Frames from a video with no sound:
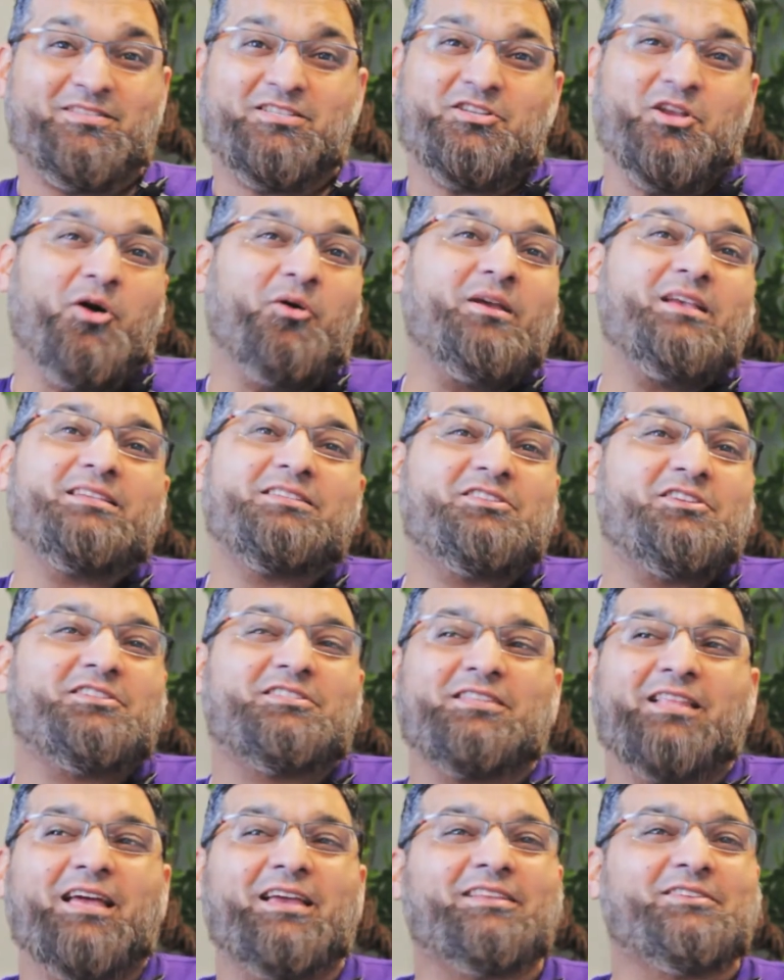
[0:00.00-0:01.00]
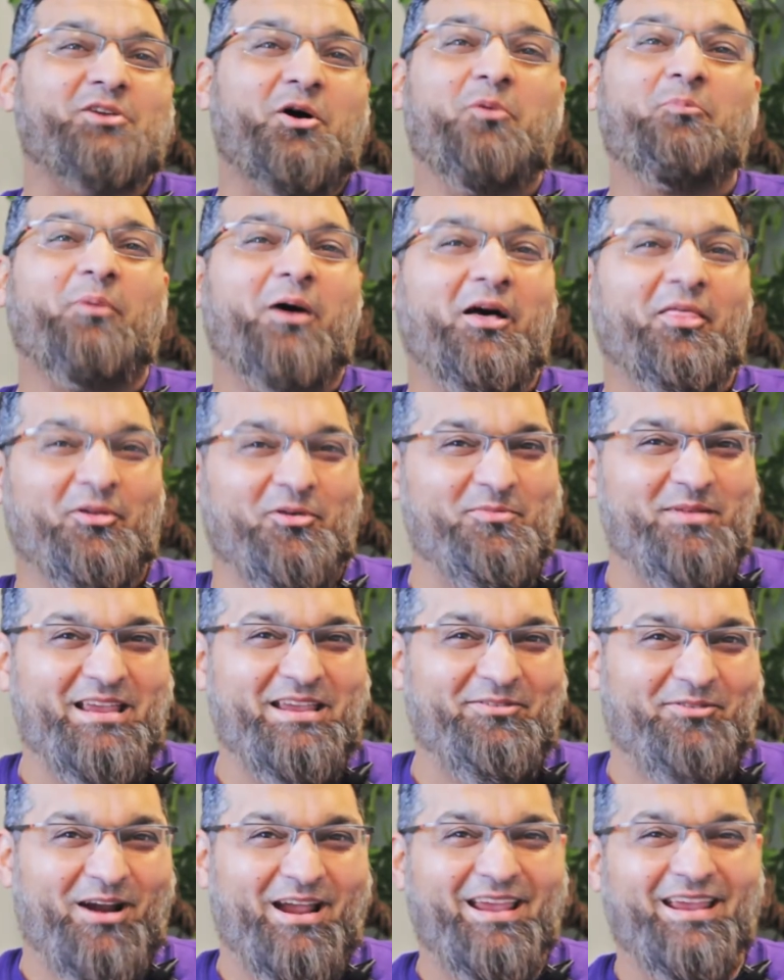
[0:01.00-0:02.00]
So he's just don't bother
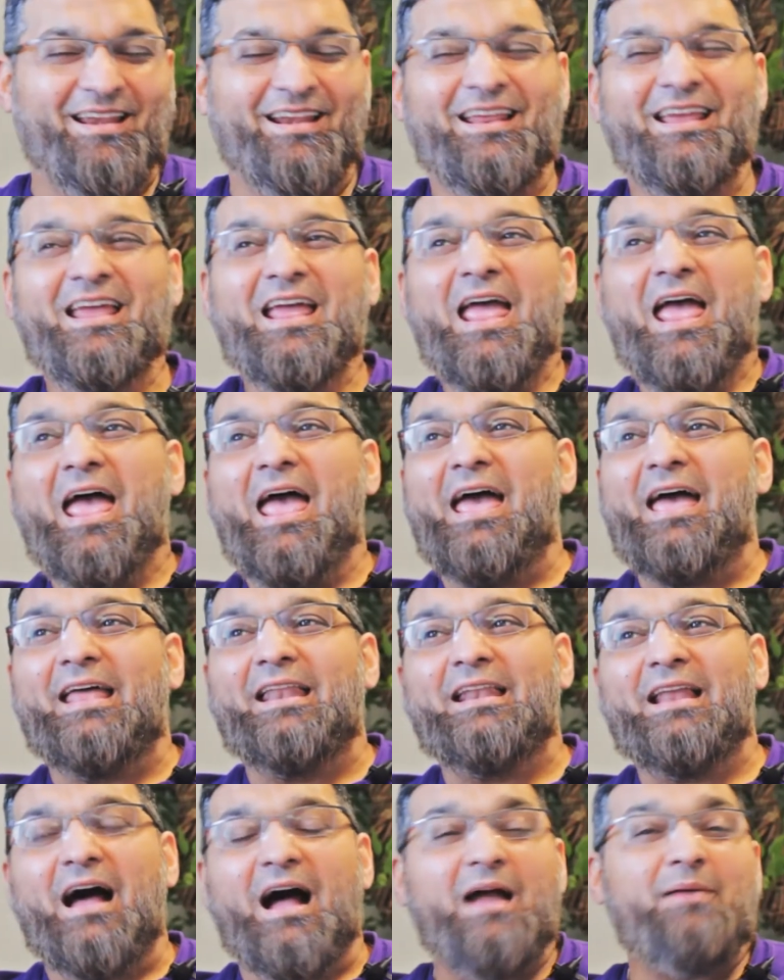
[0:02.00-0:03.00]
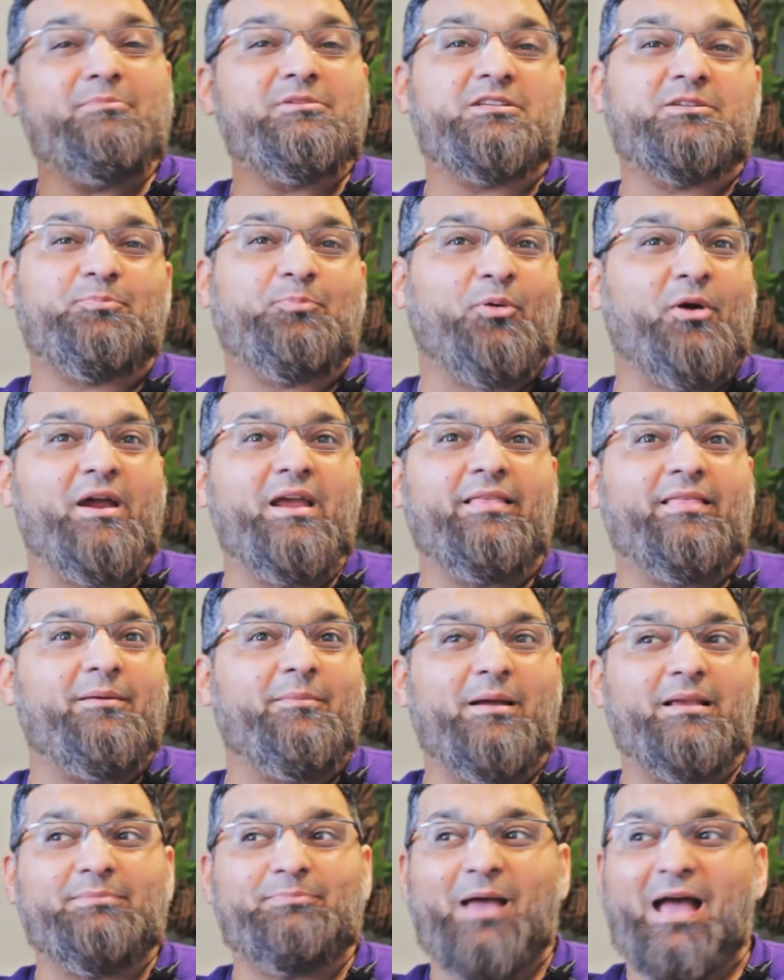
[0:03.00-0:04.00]
me, right? And I'm just praying that
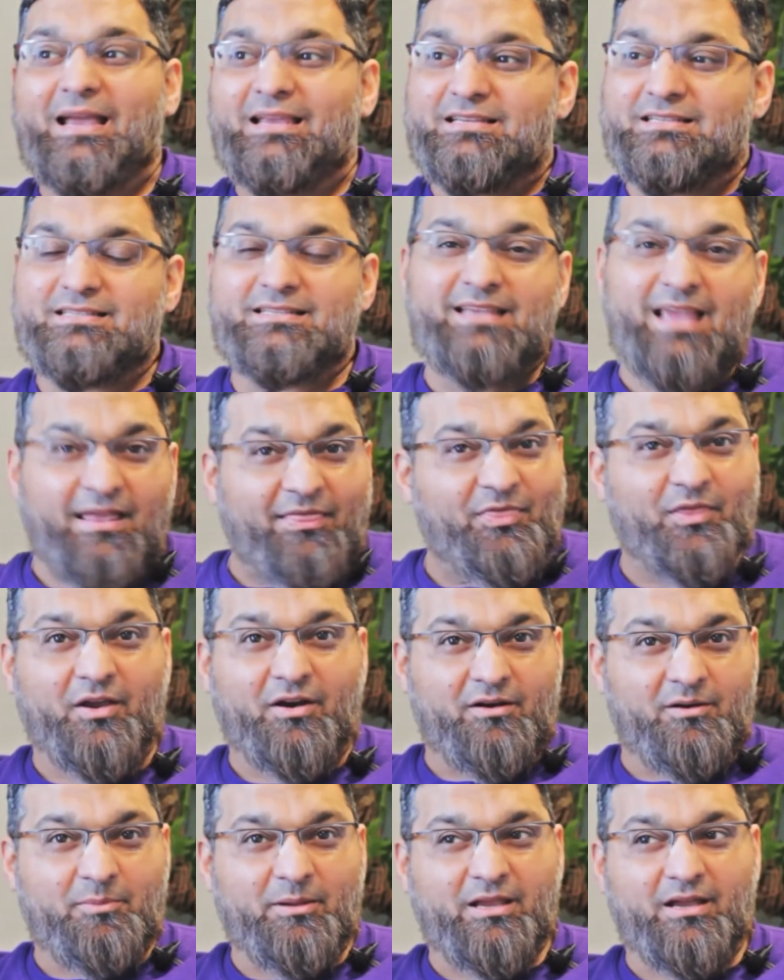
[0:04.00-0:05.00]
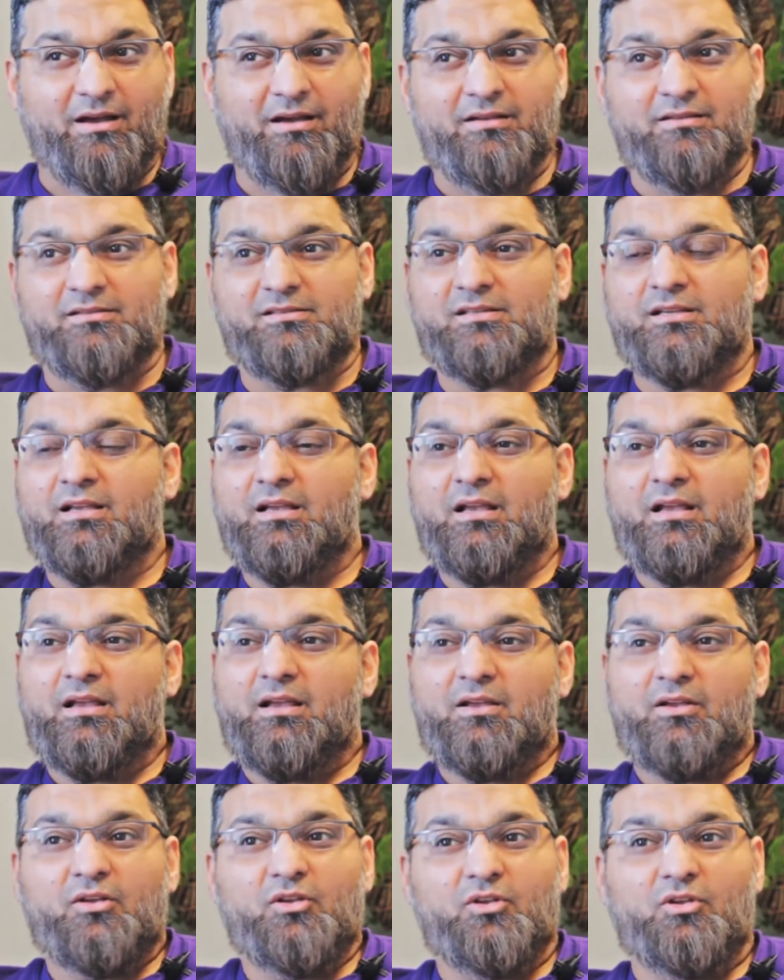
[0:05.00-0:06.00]
my packages get there because,
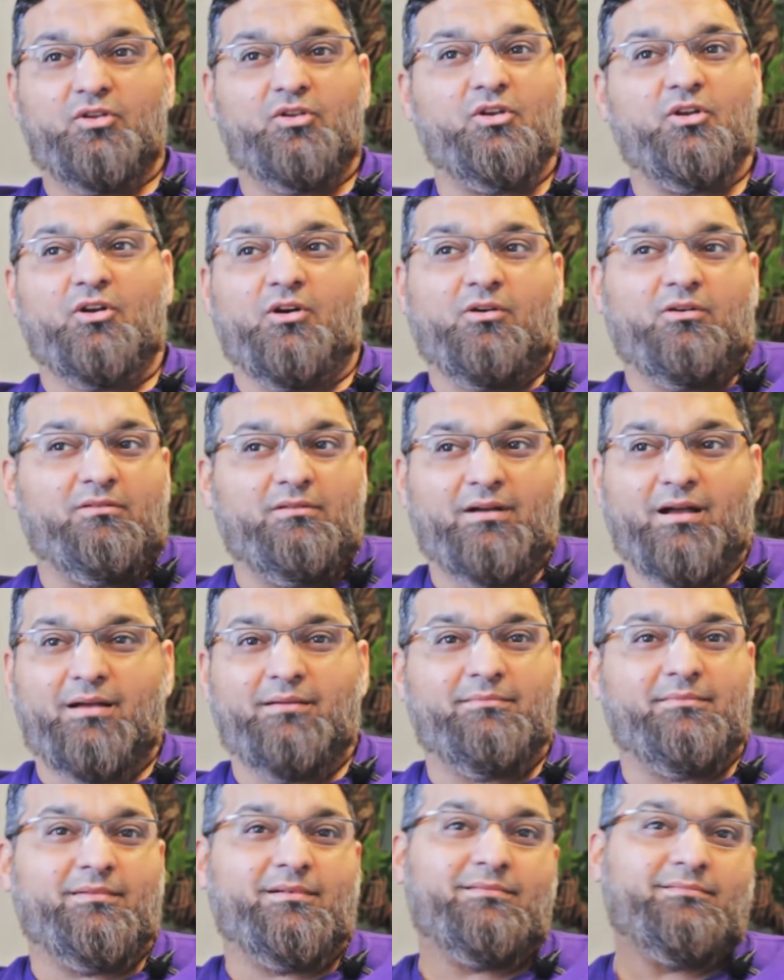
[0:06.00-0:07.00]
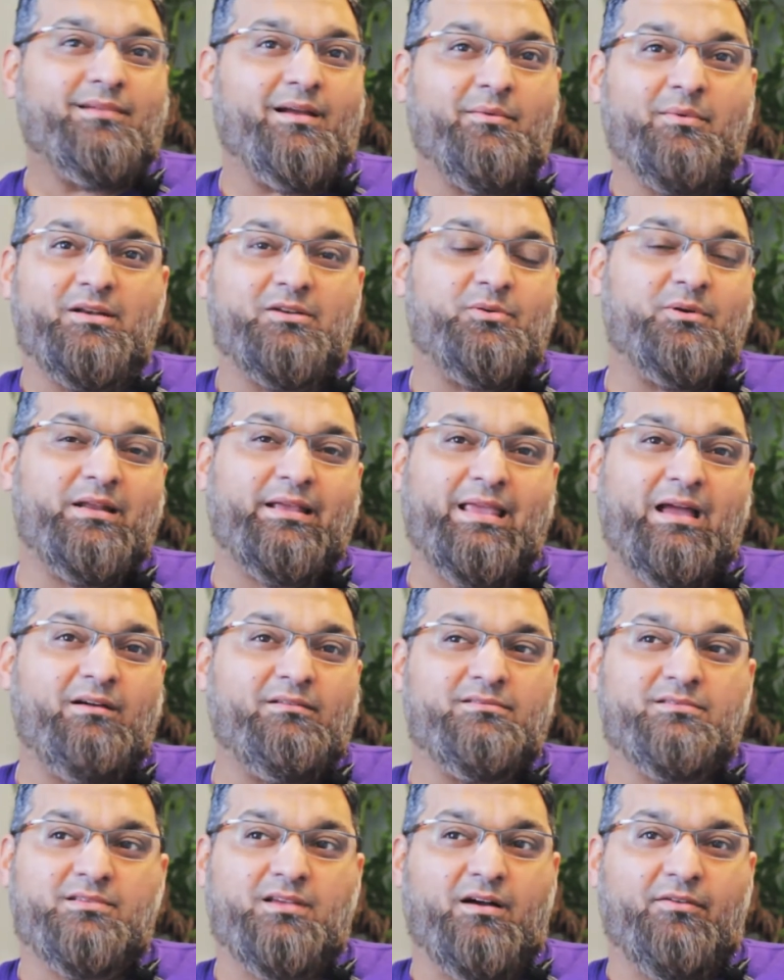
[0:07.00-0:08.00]
I went to an
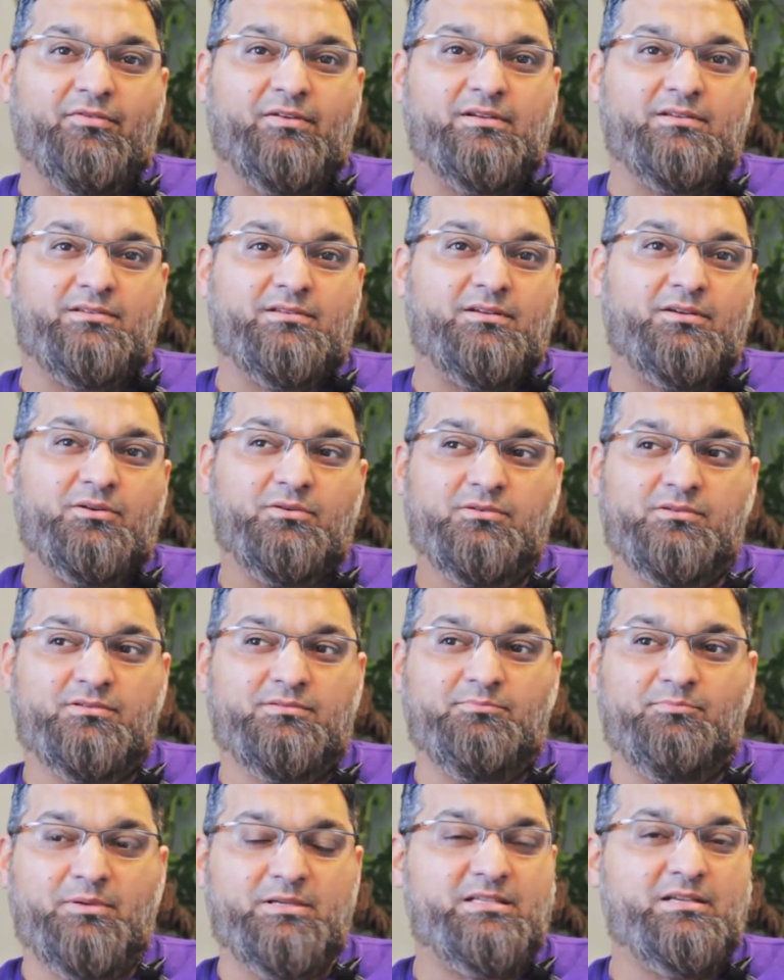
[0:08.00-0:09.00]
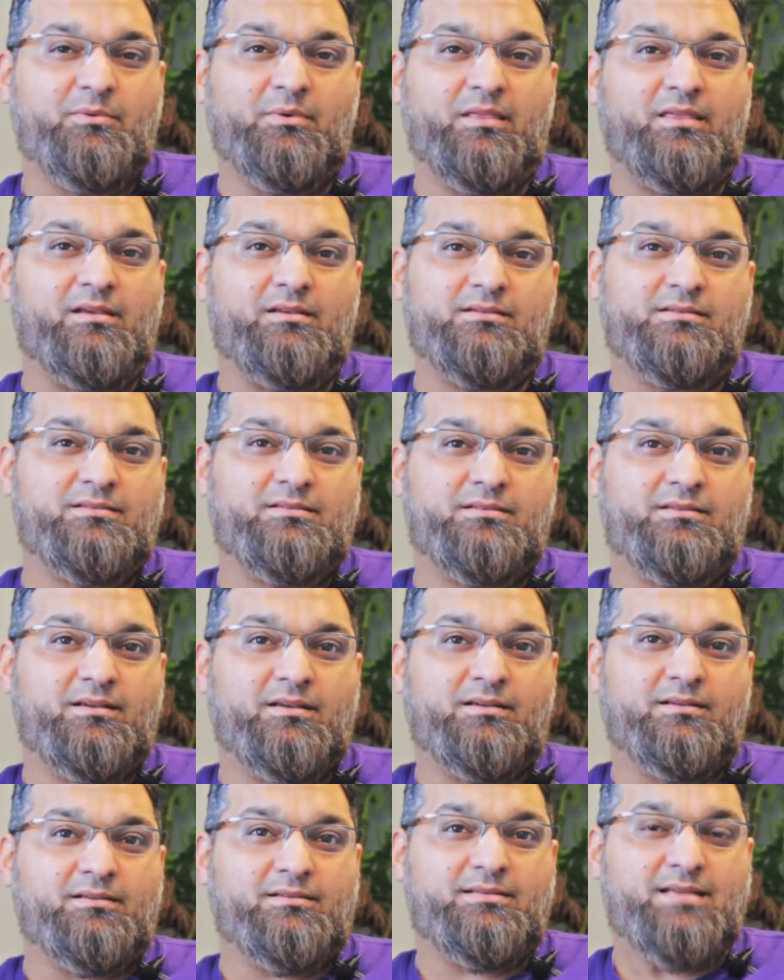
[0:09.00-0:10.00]
accountant's office who's busy with his
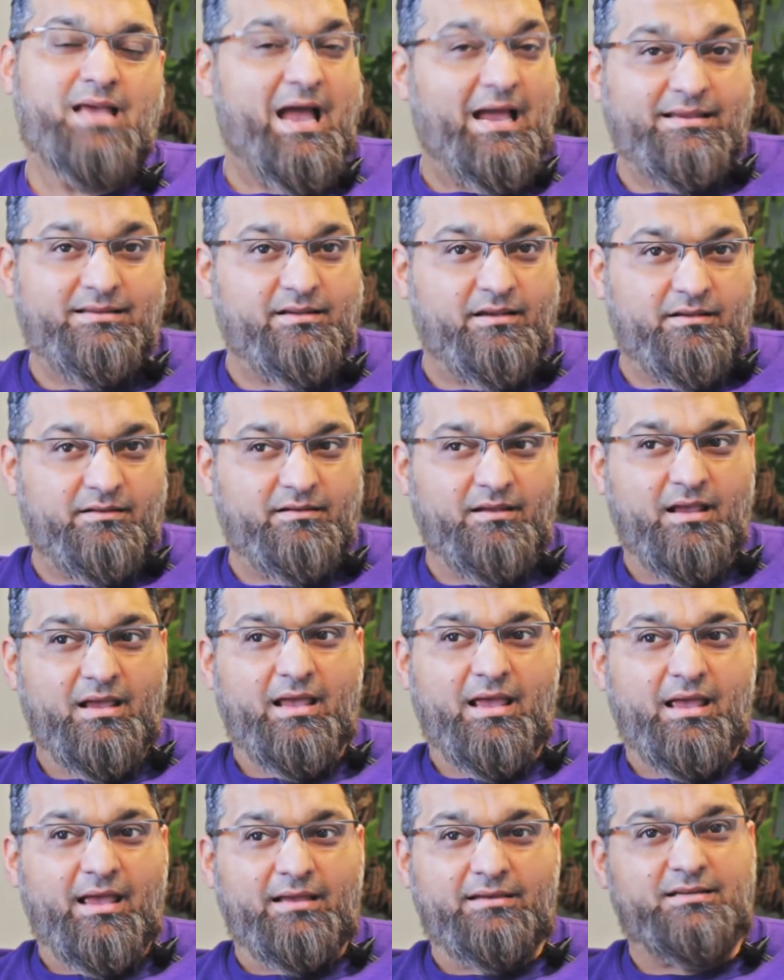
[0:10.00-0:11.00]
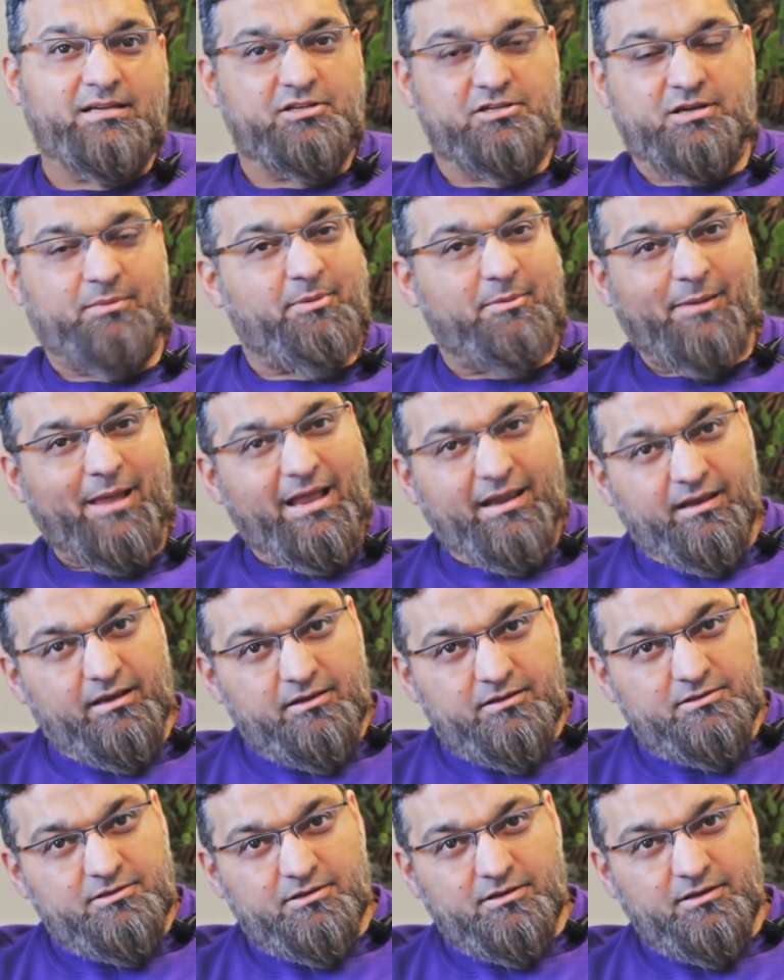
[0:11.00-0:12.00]
taxes to ship a package.